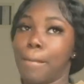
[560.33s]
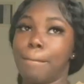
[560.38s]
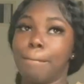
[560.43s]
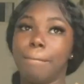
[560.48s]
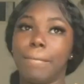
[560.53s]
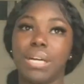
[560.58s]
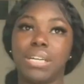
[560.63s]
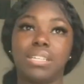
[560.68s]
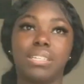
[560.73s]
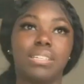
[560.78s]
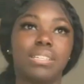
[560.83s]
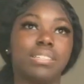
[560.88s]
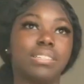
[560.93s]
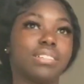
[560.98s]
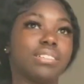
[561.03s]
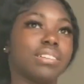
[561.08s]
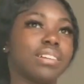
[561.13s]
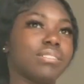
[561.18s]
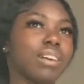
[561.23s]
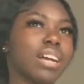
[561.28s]
but
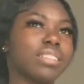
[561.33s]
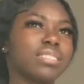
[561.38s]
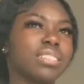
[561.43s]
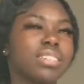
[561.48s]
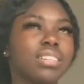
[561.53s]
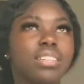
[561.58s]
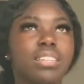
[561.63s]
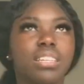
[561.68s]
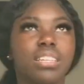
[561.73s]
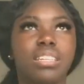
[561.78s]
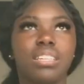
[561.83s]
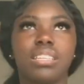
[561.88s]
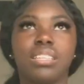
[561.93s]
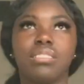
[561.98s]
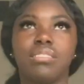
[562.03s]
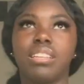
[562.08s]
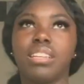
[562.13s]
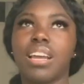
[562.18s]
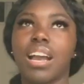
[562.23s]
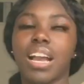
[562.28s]
I took it
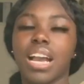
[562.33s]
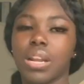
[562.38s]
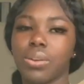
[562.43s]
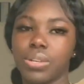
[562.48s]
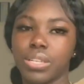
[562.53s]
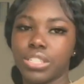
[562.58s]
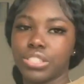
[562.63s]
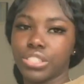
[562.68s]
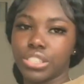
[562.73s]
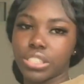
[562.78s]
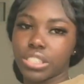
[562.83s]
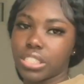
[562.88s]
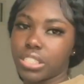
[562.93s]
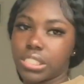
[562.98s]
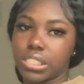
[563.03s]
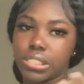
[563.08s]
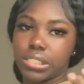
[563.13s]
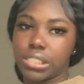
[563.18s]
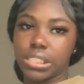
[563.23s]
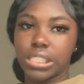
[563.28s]
again and I got 100,
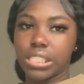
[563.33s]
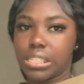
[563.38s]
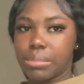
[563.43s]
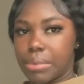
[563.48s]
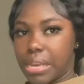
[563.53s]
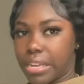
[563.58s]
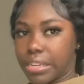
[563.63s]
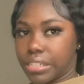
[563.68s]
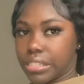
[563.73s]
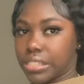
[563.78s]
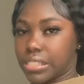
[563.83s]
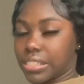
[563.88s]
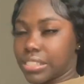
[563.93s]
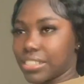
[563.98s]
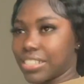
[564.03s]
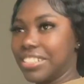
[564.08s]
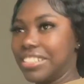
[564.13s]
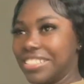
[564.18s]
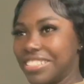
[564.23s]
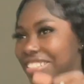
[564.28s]
so it didn't matter.
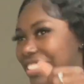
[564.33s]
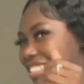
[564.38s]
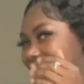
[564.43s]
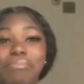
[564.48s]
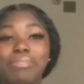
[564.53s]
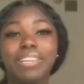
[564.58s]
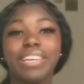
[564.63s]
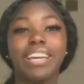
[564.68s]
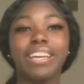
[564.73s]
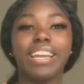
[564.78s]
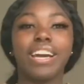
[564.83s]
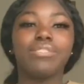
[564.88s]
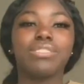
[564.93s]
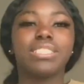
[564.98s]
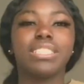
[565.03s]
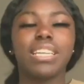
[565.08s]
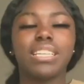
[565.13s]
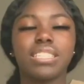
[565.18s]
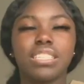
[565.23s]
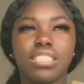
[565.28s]
But yeah, that was test
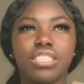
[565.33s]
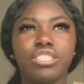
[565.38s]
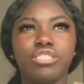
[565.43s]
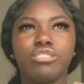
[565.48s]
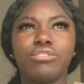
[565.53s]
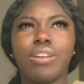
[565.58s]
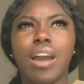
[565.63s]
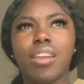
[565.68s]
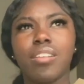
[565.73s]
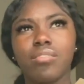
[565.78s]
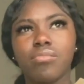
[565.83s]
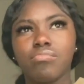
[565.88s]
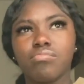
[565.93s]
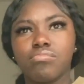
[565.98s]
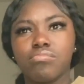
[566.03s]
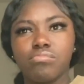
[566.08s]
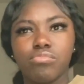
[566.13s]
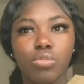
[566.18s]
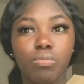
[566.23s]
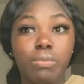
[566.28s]
two. I don't
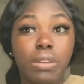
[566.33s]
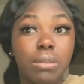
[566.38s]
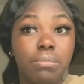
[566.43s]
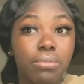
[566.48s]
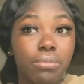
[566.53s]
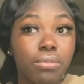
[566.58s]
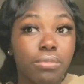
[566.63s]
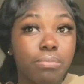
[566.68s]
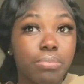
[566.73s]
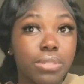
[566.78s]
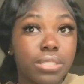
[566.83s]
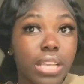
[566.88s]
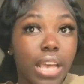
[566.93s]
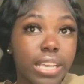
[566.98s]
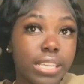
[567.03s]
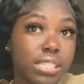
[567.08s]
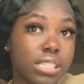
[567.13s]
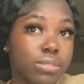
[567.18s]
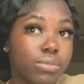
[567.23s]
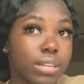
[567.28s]
remember precisely what else
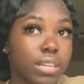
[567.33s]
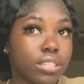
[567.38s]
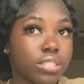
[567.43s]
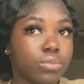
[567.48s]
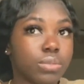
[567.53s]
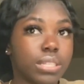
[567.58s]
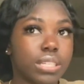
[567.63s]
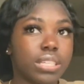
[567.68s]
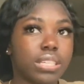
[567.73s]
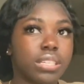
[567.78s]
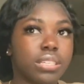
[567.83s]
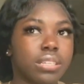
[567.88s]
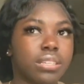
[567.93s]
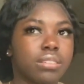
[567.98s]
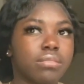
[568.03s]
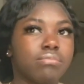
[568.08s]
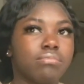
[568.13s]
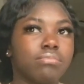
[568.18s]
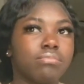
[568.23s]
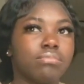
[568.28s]
we did.
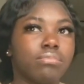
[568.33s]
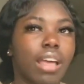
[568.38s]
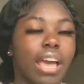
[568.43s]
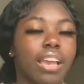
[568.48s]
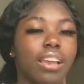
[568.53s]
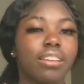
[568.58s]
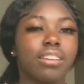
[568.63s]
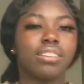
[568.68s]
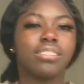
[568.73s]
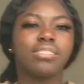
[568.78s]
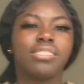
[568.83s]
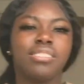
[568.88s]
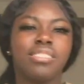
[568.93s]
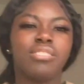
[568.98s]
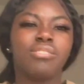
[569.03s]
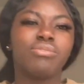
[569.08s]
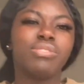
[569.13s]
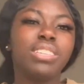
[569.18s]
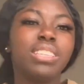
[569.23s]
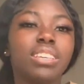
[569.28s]
Like really all
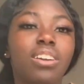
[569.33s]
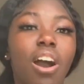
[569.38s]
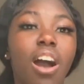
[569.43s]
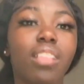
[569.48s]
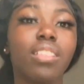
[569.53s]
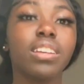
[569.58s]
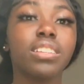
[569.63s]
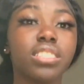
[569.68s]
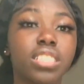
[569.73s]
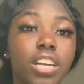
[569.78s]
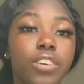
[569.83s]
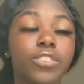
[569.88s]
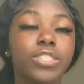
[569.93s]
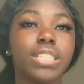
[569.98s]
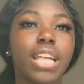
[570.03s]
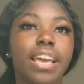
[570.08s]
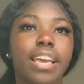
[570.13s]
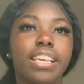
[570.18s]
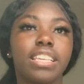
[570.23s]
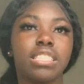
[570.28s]
our stuff was like
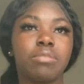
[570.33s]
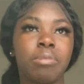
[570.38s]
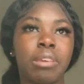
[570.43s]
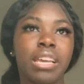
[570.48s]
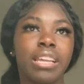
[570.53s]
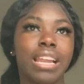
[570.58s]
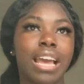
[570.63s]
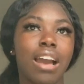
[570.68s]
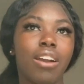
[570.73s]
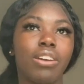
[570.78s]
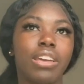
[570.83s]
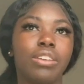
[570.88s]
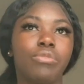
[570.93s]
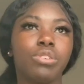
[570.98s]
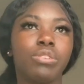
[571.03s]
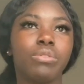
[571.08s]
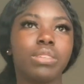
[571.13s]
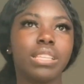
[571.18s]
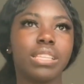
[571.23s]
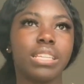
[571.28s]
expand out and we really didn't
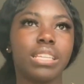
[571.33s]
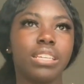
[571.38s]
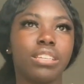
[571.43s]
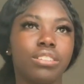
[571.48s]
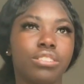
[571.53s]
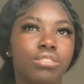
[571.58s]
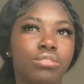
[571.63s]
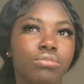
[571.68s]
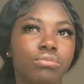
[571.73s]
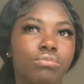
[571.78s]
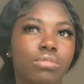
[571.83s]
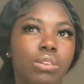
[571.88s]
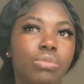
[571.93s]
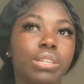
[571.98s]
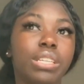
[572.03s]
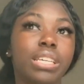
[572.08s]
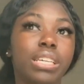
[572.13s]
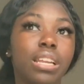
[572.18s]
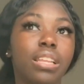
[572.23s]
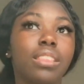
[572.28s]
do well we did a
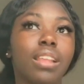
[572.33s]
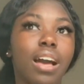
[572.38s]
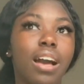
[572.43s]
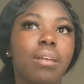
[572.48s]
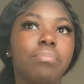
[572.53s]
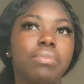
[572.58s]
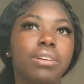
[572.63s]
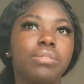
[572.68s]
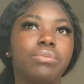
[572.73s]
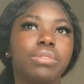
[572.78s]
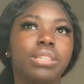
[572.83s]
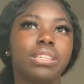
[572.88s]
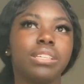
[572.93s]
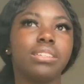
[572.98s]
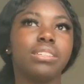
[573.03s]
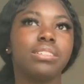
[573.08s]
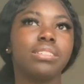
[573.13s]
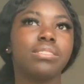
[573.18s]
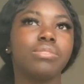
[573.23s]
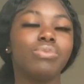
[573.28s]
lot but we we had a
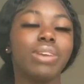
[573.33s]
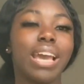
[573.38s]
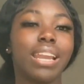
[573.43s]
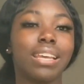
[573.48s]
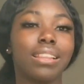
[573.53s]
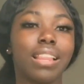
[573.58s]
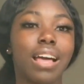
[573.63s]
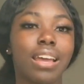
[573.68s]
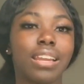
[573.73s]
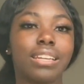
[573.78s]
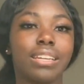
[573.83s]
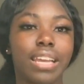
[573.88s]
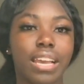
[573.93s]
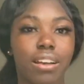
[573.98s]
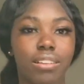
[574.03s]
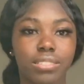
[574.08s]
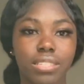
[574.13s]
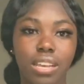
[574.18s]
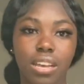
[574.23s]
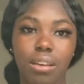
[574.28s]
lot of downtime
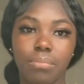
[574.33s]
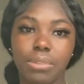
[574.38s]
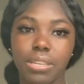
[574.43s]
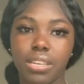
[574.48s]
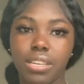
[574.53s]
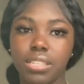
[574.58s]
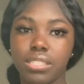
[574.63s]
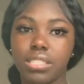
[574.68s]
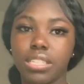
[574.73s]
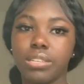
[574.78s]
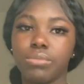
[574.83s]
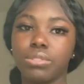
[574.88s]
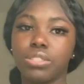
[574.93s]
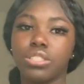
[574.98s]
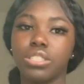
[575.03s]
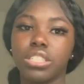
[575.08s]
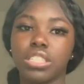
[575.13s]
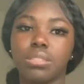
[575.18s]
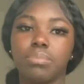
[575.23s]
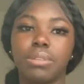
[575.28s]
because it was just the
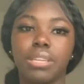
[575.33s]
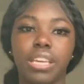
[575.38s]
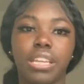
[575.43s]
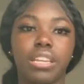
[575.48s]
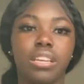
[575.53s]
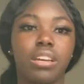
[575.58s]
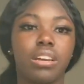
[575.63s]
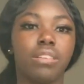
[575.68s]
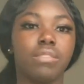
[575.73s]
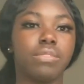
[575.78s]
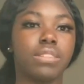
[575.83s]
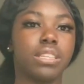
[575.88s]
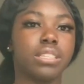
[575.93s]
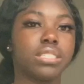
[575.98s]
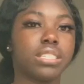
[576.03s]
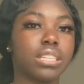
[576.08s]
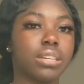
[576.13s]
beginning of the 10 week